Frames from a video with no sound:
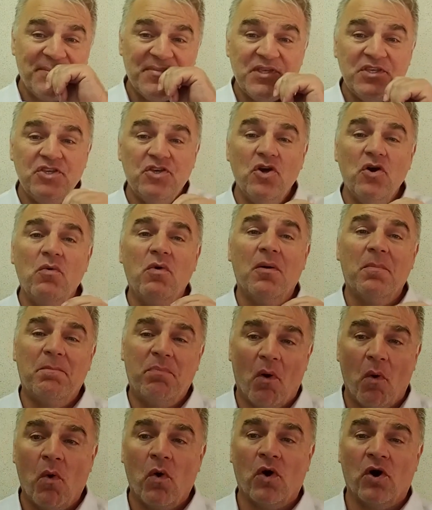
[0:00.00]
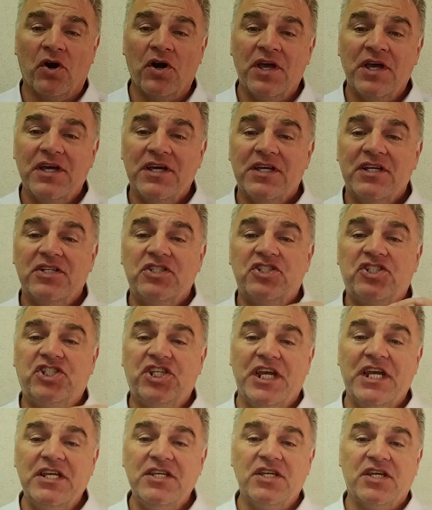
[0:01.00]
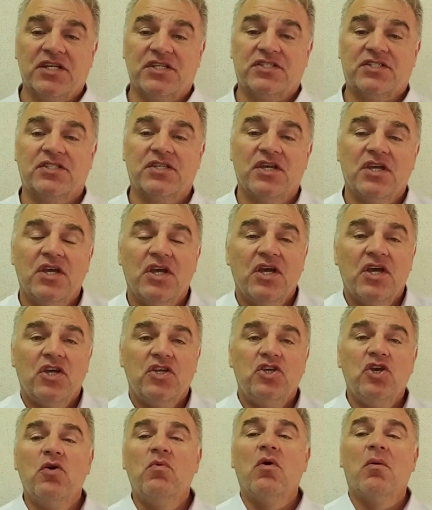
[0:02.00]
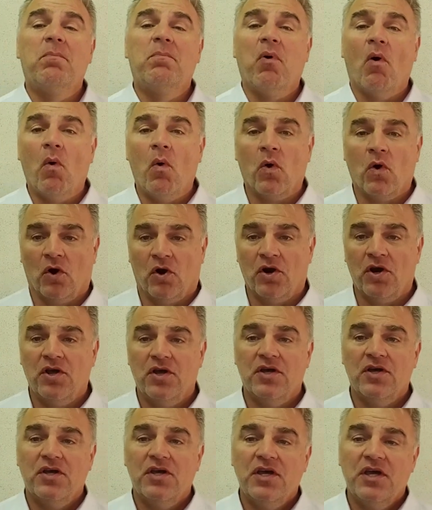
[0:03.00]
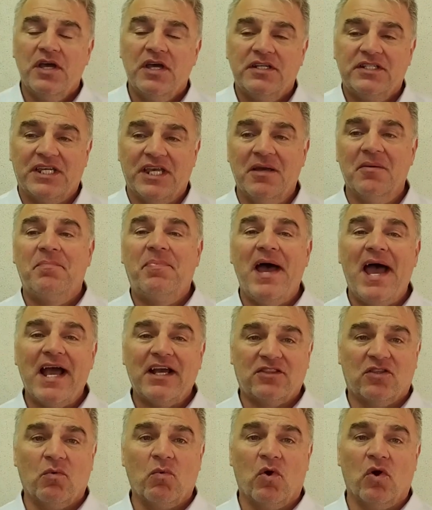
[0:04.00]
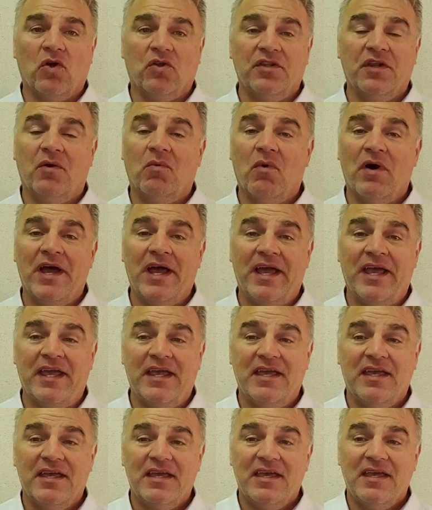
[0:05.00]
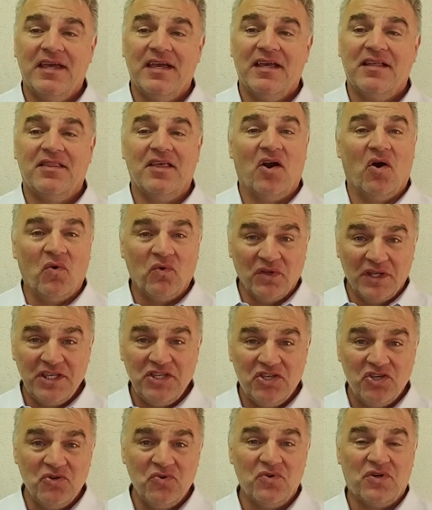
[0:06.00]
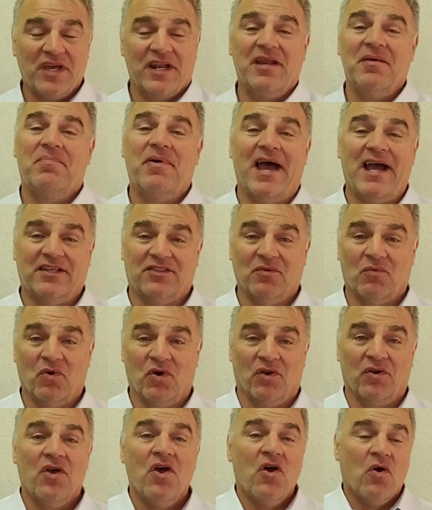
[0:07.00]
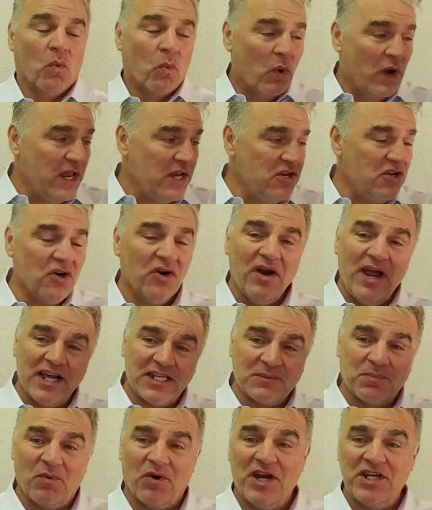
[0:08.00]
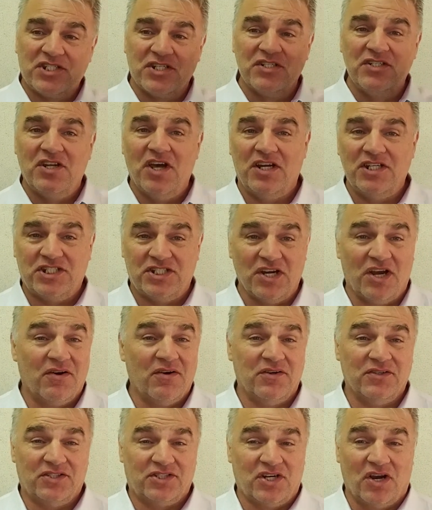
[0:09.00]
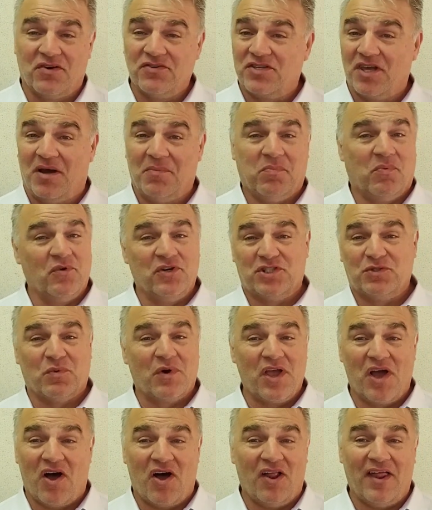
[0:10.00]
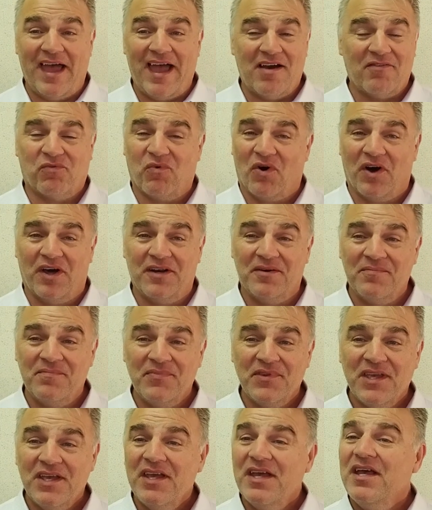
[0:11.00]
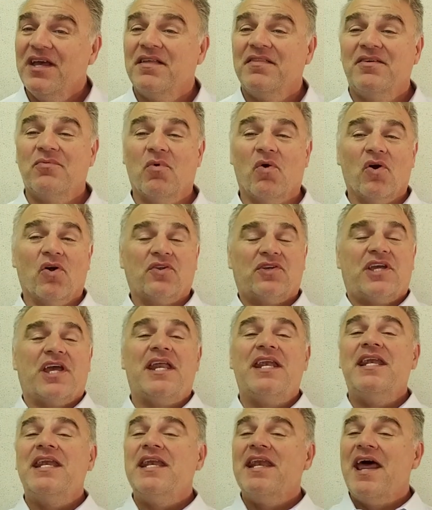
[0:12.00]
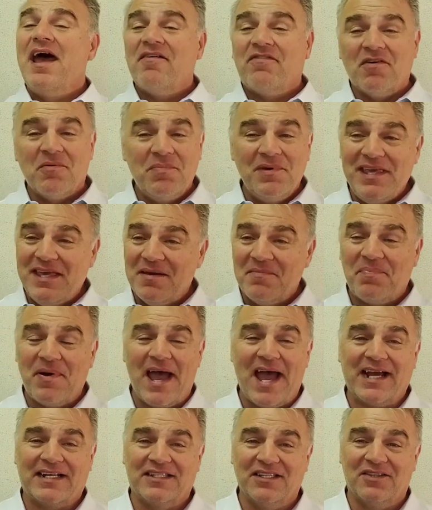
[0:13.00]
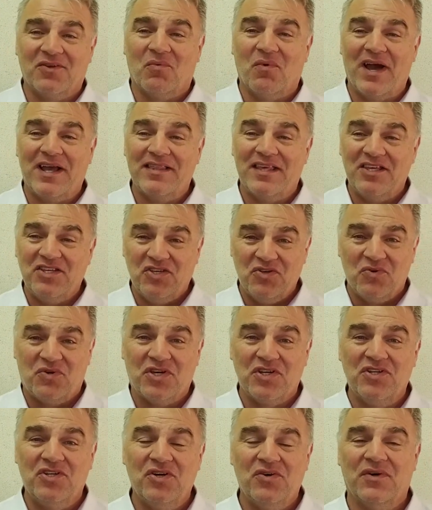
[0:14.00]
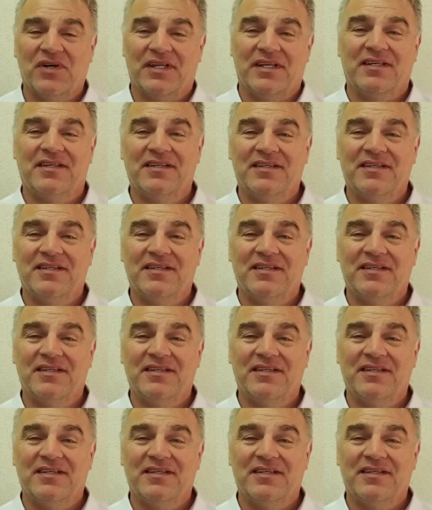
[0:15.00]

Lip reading: you were born genius. You were born to impact the world in a way that only you can impact the world. When your expiration date shows up, which we all have one, the world can never be impacted the way that you can do it.